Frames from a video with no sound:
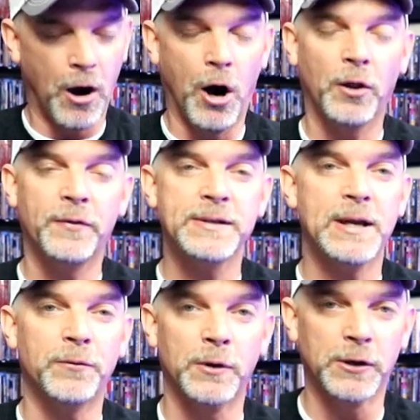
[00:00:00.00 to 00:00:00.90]
All of these
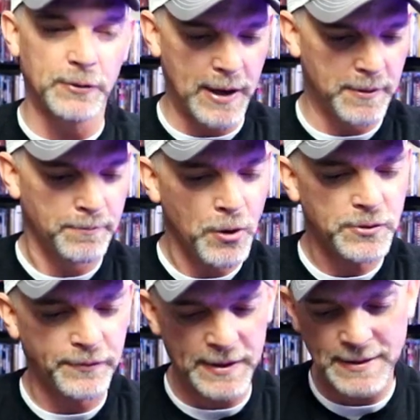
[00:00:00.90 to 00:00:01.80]
have really great,
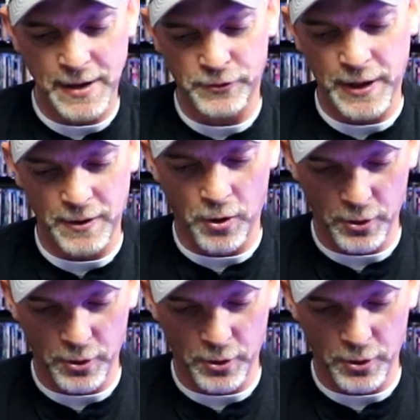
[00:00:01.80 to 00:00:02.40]
most of these have great